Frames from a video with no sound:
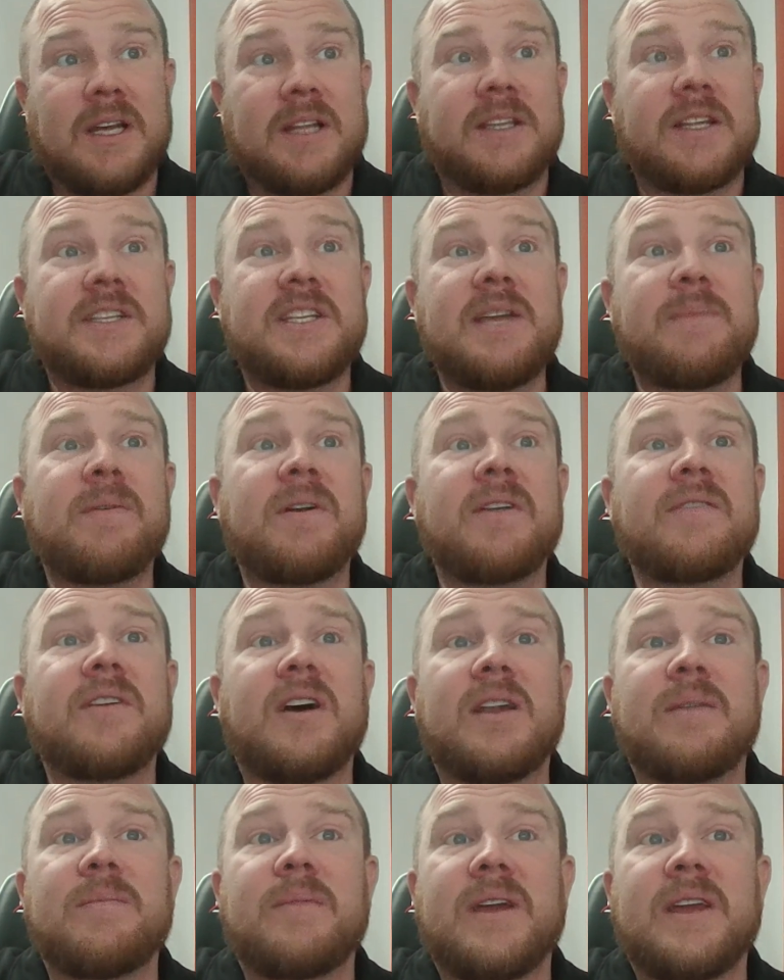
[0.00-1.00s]
The deeper I've
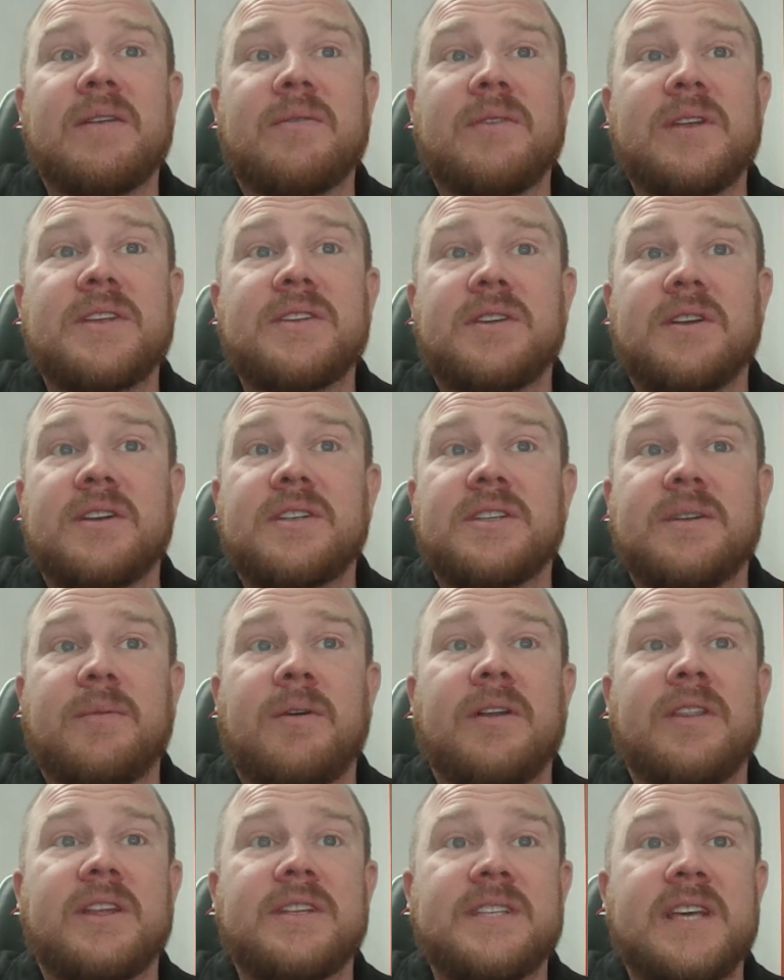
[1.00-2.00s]
gone in my research
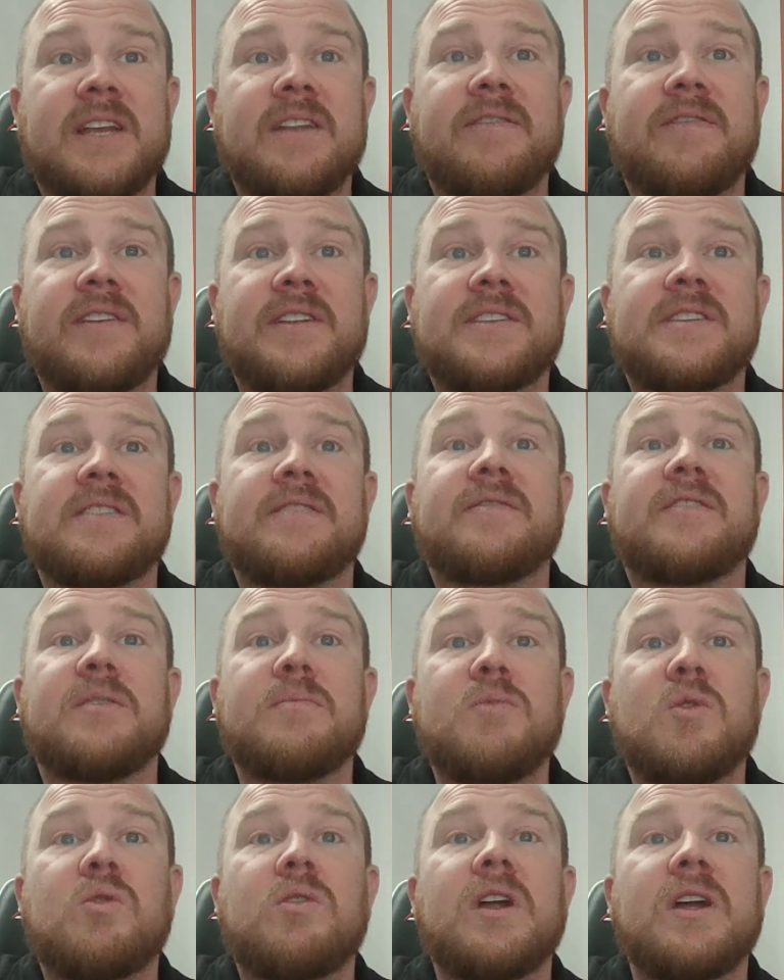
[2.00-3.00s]
on the TED Offensive, the
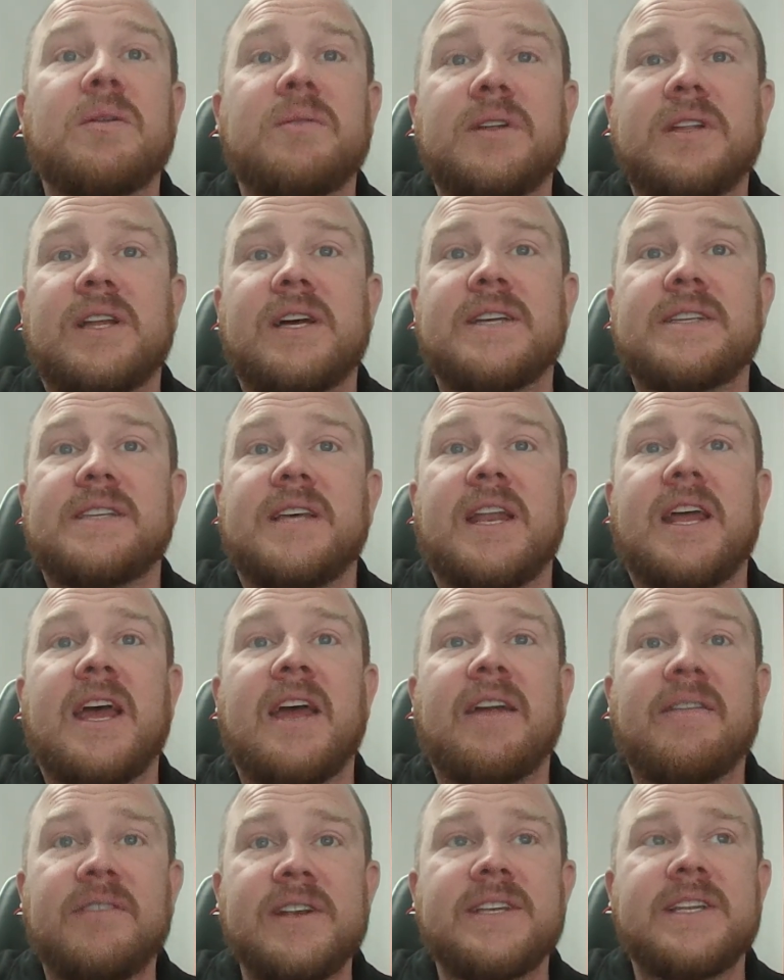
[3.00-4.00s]
more I realize that
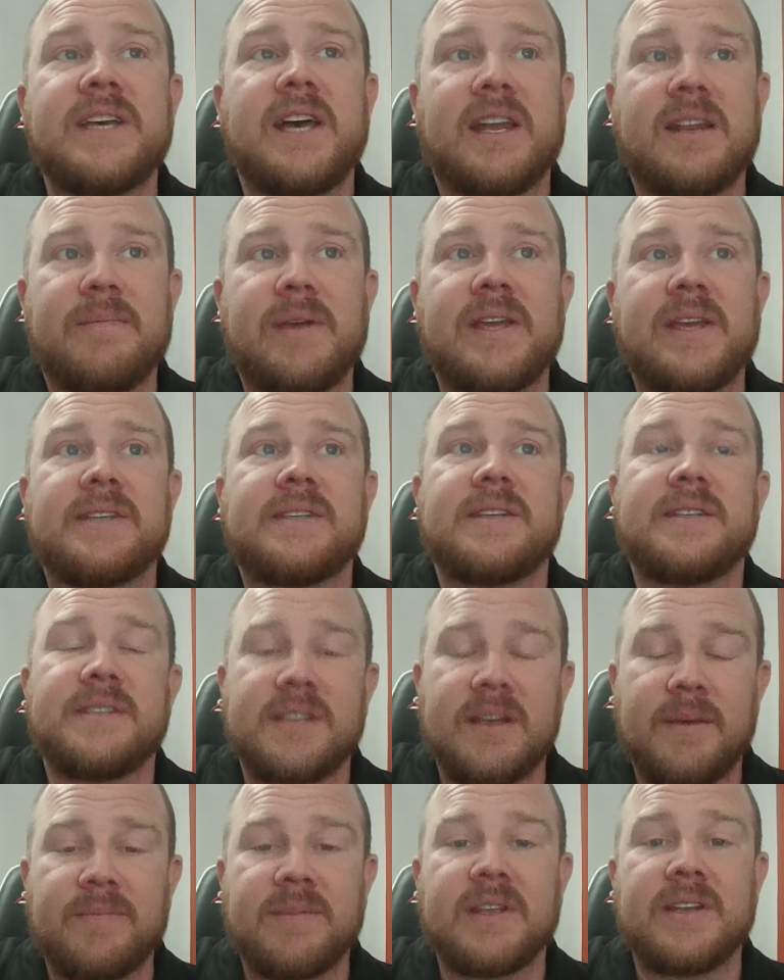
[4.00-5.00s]
every database has
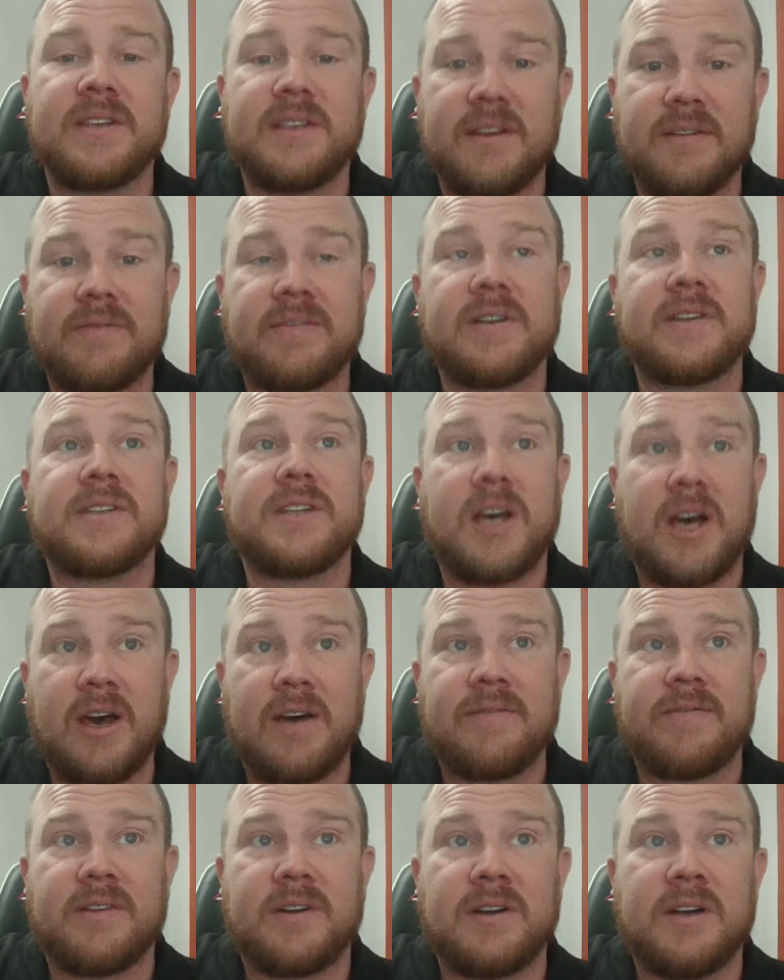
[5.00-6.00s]
something different to
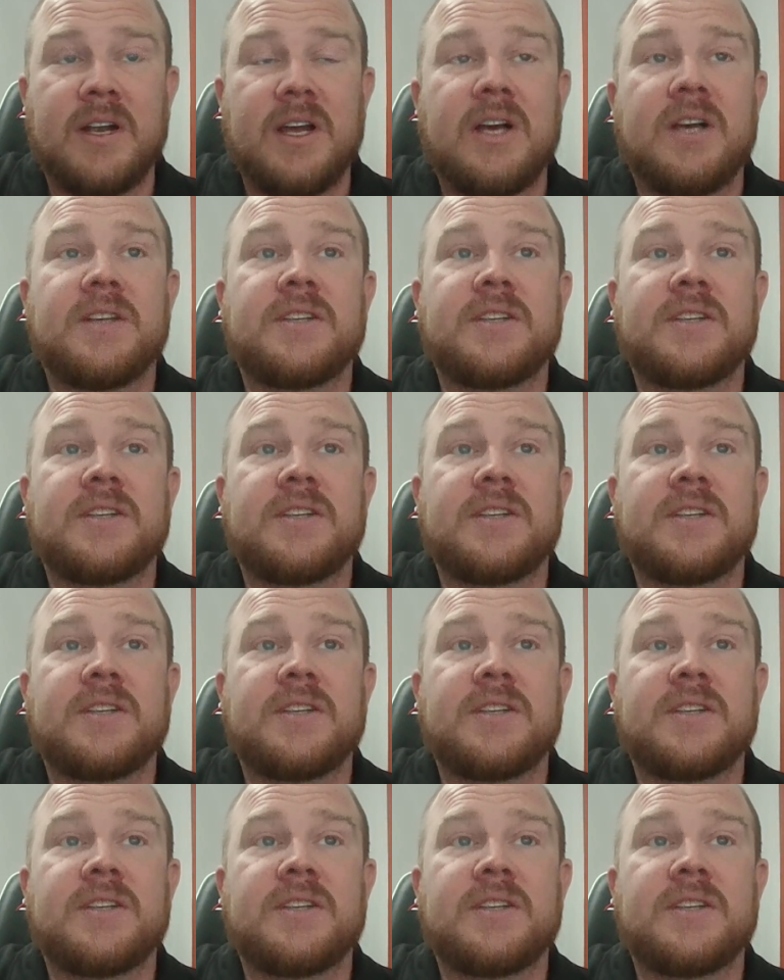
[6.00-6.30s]
offer.